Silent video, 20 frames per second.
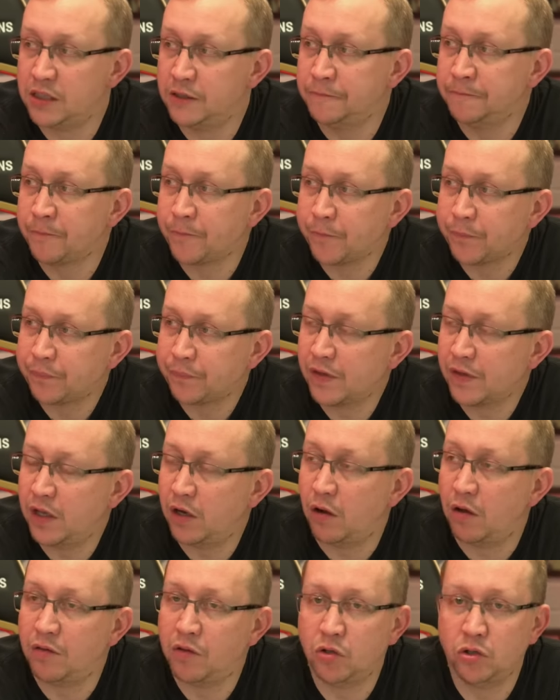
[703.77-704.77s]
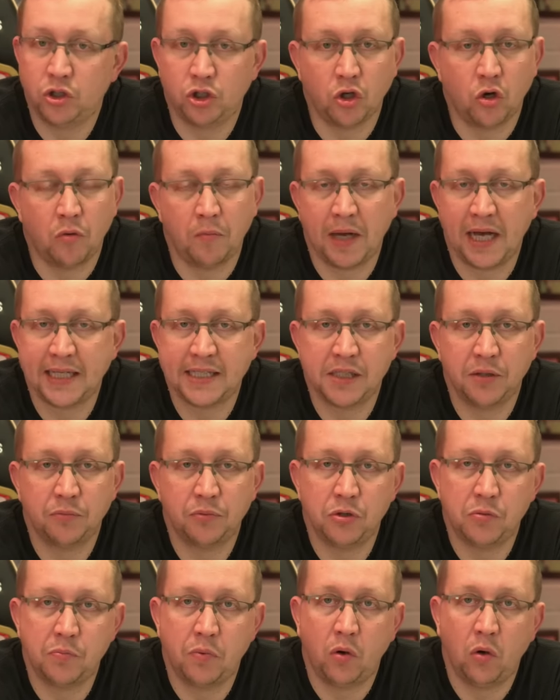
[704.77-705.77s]
And, you know, I thought Joe
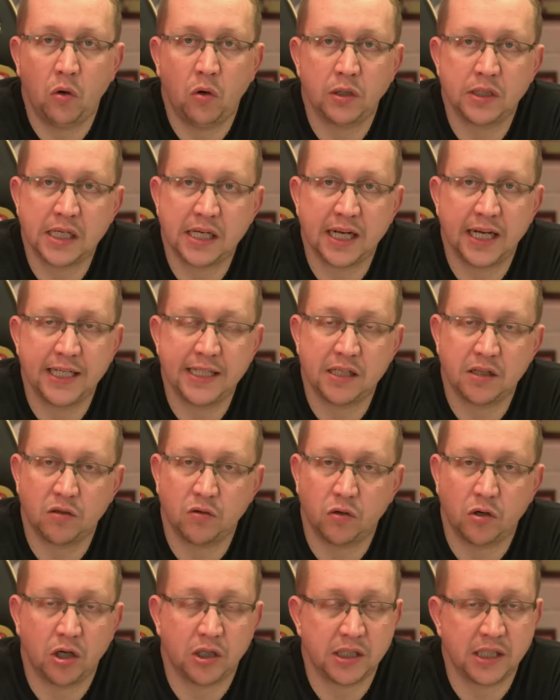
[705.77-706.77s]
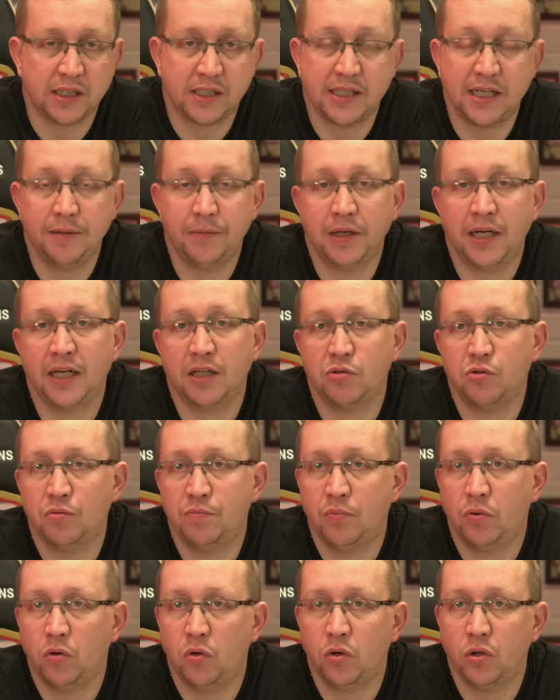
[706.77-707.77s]
Matip was poor tonight. I thought Kostas Tsimikas
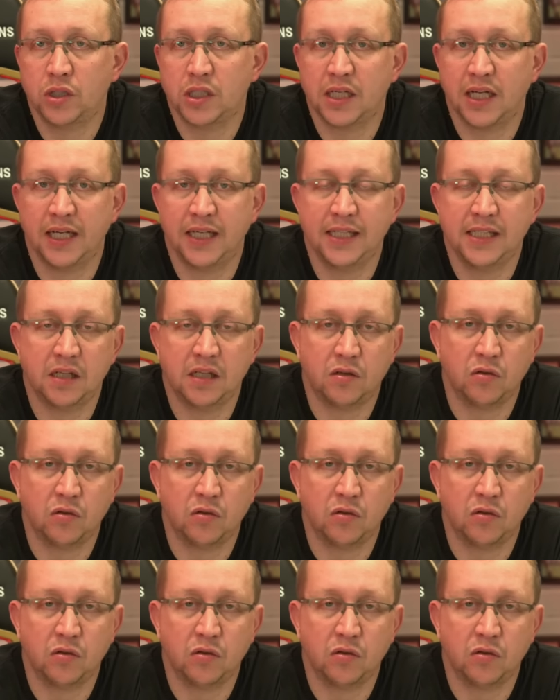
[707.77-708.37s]
was poor tonight.